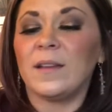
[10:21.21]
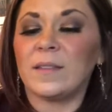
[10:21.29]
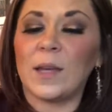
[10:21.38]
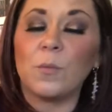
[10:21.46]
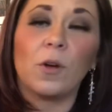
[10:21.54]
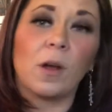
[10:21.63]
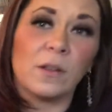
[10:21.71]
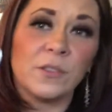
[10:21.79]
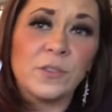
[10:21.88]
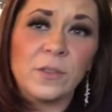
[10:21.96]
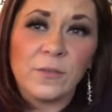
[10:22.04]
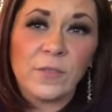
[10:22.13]
They were
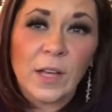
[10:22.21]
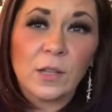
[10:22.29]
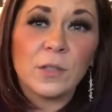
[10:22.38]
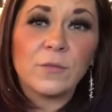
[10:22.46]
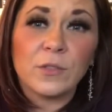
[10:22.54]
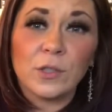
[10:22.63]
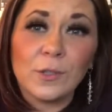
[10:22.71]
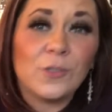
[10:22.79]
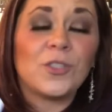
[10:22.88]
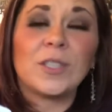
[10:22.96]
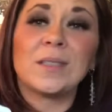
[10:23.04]
under the veil of illusion,